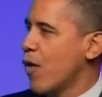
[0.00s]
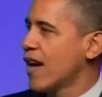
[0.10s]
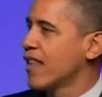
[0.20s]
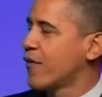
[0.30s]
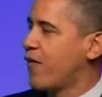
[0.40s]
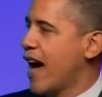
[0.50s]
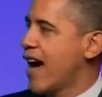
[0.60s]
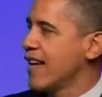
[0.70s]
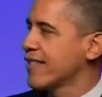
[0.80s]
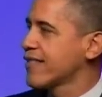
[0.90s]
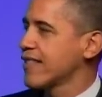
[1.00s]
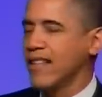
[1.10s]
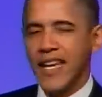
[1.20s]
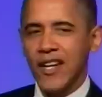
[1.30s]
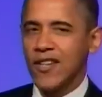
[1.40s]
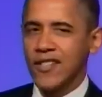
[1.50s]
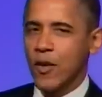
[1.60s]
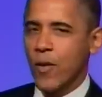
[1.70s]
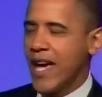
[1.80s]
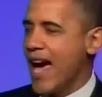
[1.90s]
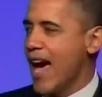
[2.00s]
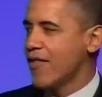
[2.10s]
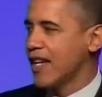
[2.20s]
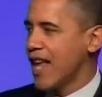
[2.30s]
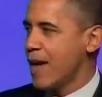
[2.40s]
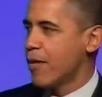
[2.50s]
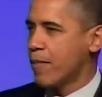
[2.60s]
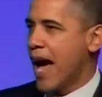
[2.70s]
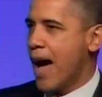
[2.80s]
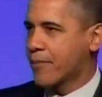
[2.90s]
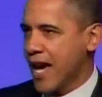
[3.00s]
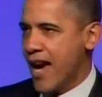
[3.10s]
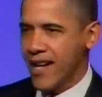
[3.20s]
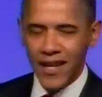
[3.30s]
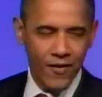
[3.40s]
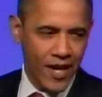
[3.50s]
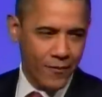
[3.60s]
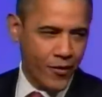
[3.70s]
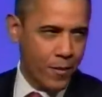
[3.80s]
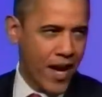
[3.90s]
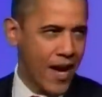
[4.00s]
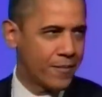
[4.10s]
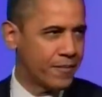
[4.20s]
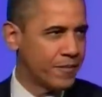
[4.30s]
one of the finest leaders that we have in labor, Bob King. Give it up for Bob.